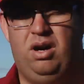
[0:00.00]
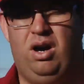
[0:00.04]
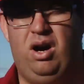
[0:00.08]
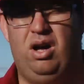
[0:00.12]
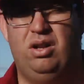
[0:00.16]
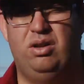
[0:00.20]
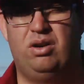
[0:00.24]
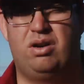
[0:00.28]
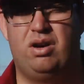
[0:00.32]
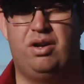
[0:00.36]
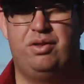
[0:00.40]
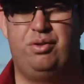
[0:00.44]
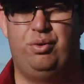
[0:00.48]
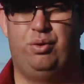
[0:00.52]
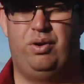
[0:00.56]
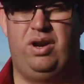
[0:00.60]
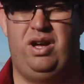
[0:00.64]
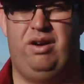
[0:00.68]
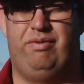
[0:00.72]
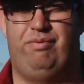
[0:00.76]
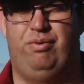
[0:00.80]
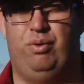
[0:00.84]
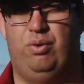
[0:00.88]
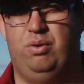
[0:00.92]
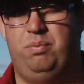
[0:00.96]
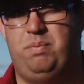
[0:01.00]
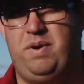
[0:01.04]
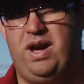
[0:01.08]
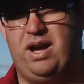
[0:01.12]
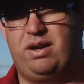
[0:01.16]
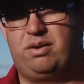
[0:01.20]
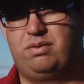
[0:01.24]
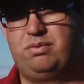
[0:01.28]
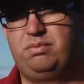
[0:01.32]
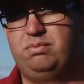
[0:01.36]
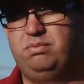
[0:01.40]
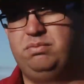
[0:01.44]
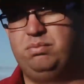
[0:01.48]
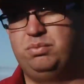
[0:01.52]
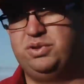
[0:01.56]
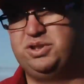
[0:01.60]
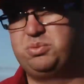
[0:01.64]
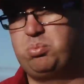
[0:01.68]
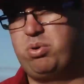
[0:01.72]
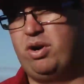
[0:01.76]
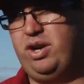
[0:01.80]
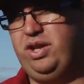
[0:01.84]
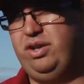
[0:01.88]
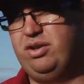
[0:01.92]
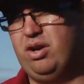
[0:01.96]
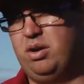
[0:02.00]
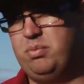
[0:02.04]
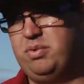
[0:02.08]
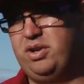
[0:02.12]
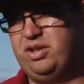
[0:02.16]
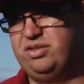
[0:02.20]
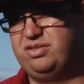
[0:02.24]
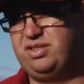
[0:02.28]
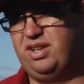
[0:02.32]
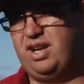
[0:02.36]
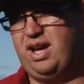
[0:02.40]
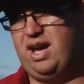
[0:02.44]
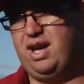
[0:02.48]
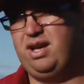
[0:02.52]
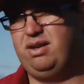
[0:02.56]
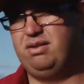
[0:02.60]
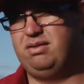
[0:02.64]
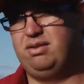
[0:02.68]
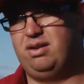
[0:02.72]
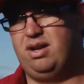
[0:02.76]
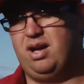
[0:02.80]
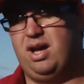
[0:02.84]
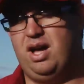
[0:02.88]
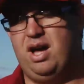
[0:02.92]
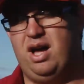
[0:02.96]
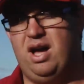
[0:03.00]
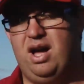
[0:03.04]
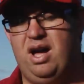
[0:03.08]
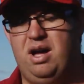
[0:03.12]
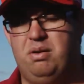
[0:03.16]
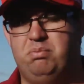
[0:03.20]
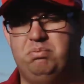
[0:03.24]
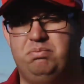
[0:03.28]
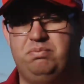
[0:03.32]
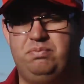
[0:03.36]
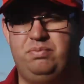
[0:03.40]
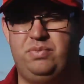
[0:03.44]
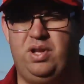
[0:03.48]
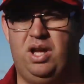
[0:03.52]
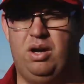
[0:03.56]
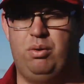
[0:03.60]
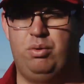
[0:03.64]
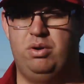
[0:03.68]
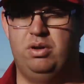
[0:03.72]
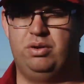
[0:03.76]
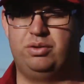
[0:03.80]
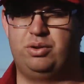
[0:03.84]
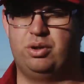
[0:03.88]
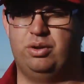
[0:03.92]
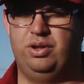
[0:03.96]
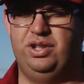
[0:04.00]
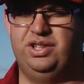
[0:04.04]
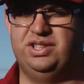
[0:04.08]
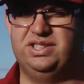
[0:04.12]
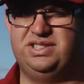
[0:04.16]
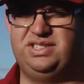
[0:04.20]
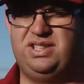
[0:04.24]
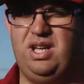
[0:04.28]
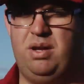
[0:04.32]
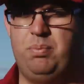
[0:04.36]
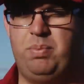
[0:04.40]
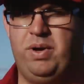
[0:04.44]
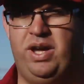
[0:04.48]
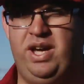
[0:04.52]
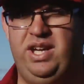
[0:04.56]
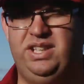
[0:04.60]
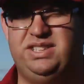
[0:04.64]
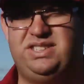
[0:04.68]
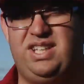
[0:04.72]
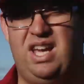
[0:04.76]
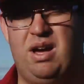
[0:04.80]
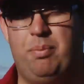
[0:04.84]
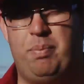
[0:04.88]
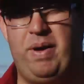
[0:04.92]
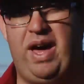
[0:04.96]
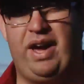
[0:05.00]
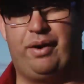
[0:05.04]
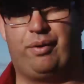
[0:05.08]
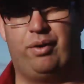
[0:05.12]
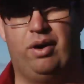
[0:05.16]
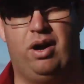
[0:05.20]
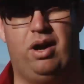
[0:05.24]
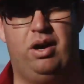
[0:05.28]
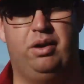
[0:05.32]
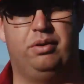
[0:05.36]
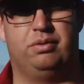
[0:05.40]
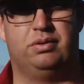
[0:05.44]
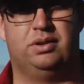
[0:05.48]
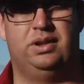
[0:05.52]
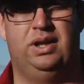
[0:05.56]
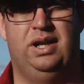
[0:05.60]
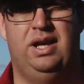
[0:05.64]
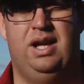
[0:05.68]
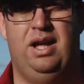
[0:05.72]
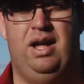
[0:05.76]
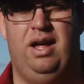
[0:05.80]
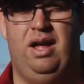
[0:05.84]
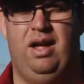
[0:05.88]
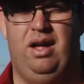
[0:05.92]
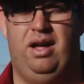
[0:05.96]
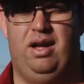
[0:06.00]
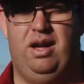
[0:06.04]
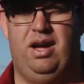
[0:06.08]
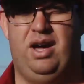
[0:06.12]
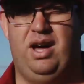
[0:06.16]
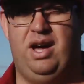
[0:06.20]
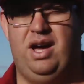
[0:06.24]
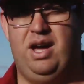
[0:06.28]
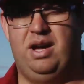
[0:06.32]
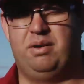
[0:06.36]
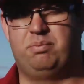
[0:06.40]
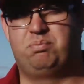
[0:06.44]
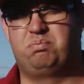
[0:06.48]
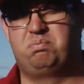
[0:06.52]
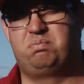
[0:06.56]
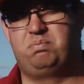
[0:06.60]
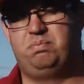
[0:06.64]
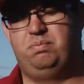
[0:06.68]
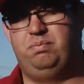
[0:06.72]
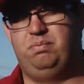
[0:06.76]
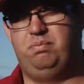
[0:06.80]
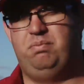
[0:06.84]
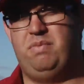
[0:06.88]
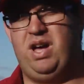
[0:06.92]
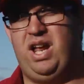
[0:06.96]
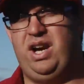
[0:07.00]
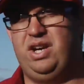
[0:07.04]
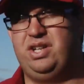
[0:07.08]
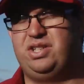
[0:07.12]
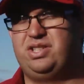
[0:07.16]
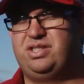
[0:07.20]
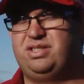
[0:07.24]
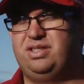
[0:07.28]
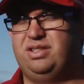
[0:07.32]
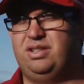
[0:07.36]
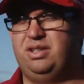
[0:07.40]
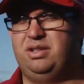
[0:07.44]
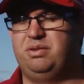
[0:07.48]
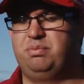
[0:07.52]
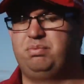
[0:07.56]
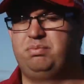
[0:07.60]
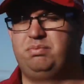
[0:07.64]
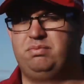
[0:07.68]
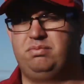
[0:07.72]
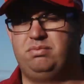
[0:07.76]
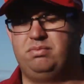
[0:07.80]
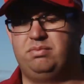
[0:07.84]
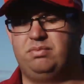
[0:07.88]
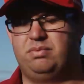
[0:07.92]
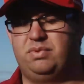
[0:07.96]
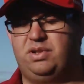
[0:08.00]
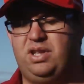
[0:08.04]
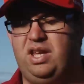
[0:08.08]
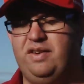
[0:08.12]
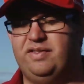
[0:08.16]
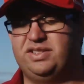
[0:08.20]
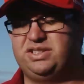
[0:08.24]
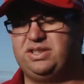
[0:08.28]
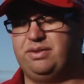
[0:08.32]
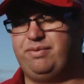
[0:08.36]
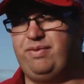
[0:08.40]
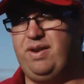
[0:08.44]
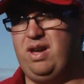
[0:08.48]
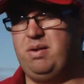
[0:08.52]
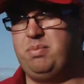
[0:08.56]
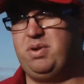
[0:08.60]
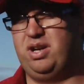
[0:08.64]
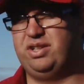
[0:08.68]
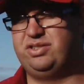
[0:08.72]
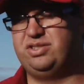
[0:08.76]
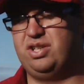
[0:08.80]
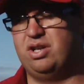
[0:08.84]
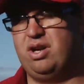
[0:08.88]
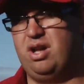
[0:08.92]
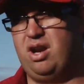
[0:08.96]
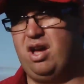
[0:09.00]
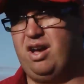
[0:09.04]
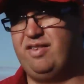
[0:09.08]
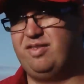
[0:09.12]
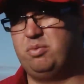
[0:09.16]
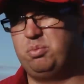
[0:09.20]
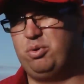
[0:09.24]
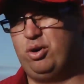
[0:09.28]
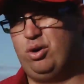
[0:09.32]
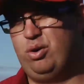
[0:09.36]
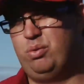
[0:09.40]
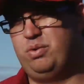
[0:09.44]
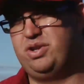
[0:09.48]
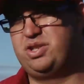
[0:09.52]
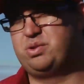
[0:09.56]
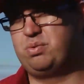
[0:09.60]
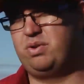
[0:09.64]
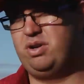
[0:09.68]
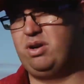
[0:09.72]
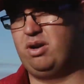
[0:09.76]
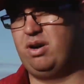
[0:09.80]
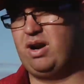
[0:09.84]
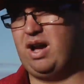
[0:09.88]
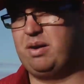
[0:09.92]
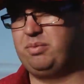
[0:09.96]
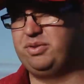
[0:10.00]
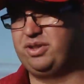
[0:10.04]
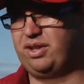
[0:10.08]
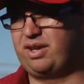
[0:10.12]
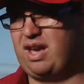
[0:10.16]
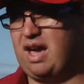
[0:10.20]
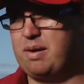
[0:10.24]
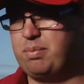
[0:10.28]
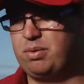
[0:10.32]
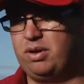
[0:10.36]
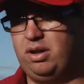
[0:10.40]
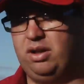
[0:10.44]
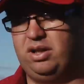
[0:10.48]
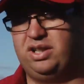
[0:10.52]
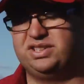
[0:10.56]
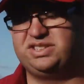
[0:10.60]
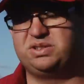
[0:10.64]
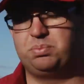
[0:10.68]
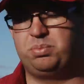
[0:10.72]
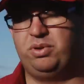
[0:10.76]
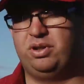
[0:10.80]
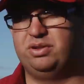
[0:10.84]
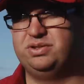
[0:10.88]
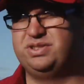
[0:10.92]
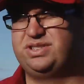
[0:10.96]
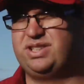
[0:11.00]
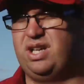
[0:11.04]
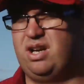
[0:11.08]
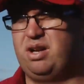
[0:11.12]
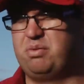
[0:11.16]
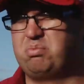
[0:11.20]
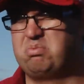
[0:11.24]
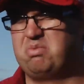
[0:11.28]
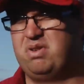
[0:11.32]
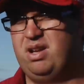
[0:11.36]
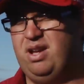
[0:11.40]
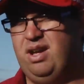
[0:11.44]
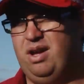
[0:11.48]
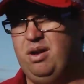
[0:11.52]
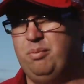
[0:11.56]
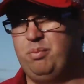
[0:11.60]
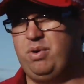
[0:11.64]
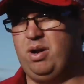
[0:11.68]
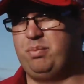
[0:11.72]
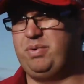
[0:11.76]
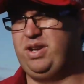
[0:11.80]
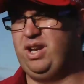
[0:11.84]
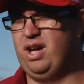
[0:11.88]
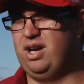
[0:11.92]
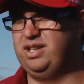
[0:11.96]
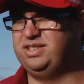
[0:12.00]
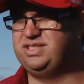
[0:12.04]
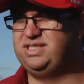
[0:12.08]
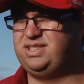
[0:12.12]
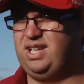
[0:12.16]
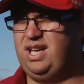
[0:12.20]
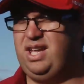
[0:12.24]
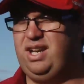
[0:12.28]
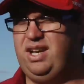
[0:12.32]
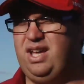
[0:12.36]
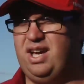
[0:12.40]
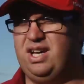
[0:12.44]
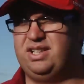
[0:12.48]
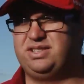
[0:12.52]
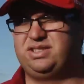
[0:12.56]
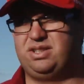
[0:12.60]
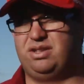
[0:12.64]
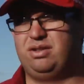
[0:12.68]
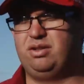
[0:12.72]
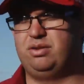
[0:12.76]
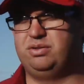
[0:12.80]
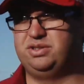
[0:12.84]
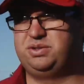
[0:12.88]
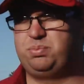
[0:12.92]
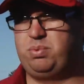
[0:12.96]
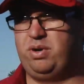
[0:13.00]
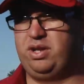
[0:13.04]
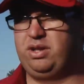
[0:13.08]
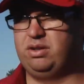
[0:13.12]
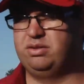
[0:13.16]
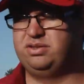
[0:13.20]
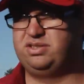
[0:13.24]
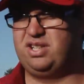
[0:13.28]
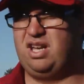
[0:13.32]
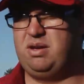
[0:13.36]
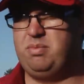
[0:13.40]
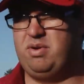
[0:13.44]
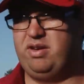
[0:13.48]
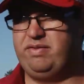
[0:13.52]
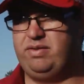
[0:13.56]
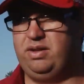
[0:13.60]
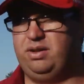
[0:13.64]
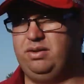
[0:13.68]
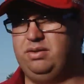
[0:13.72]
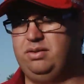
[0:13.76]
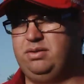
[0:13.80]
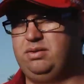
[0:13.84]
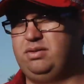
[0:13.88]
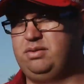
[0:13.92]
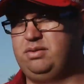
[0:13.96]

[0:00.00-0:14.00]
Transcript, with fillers: Oh, look, I thought our forward pack was pretty dominant today. Um, you know, we were good in the set piece. Our back row uh, managed to give us a fair bit of turnover ball, which we were able to capitalise upon. So probably no standouts. I thought it was a pretty good team effort